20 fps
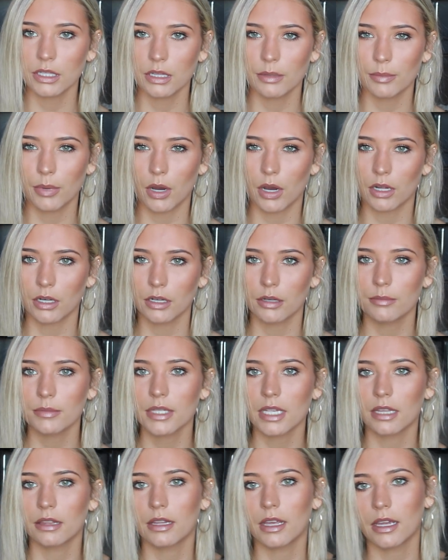in the
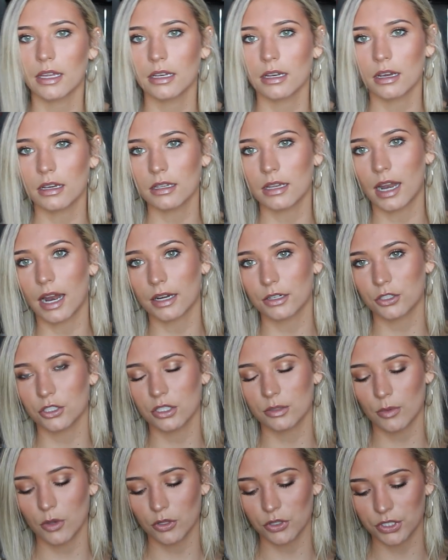bottoms and then an extra
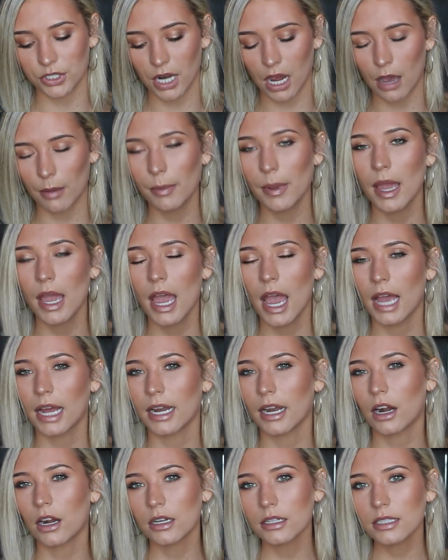small in the top. And
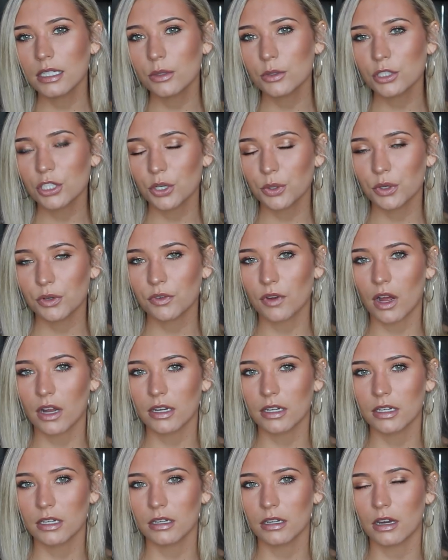I honestly wish I would have
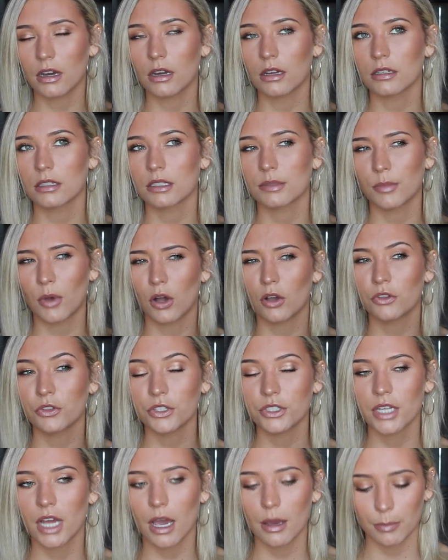gotten a small in
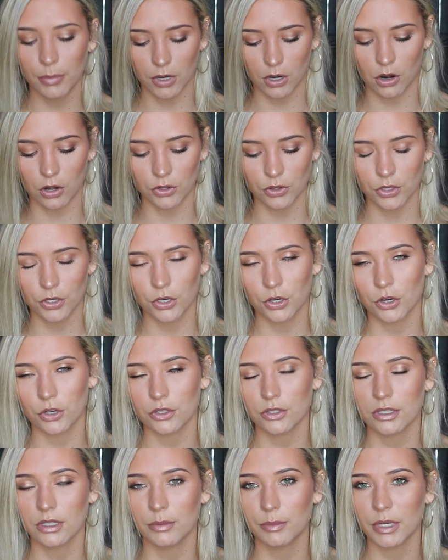the top, but all the
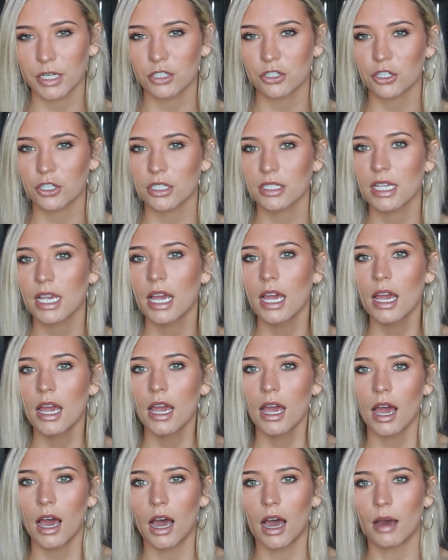girls in the pictures
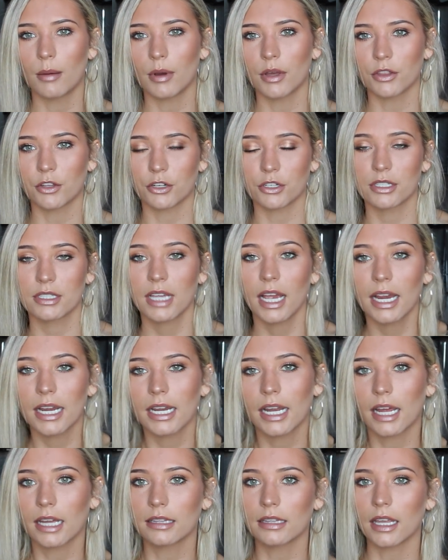um, on their site
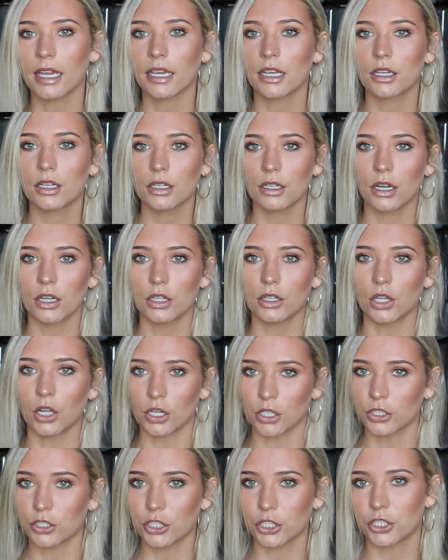had like
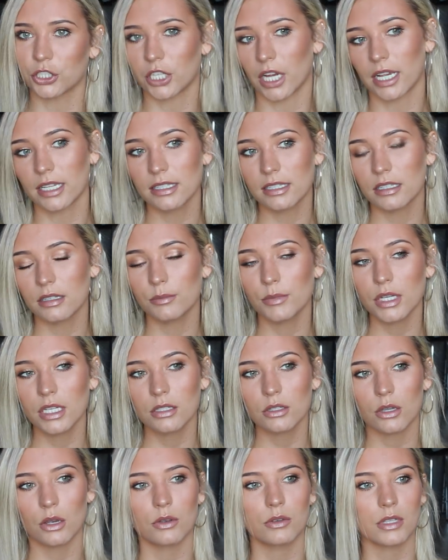larger chests than me,
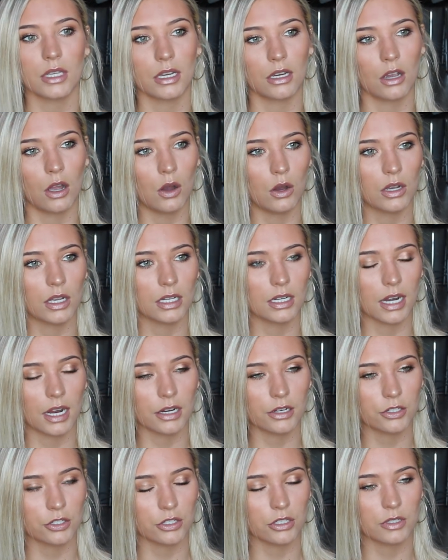so I was like, oh, they're an
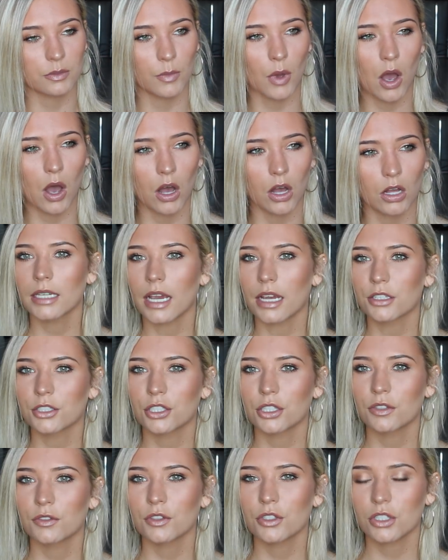extra small. Yeah, I
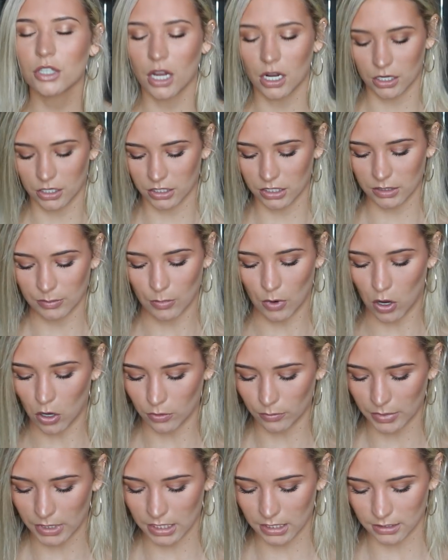should have just gotten a
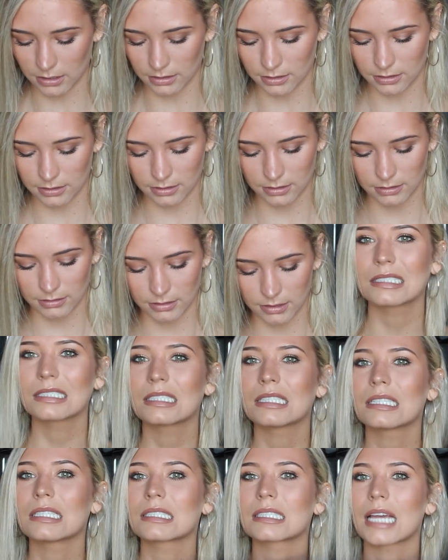small because it's
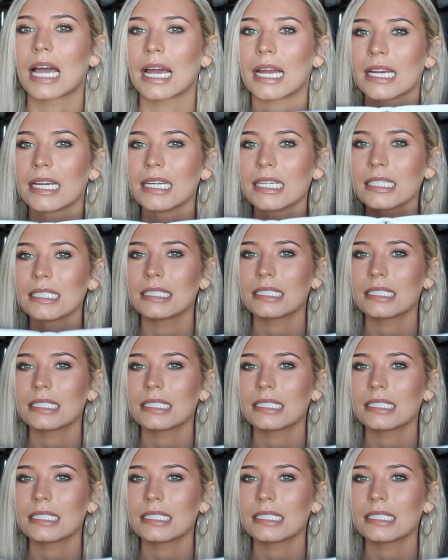a little tight.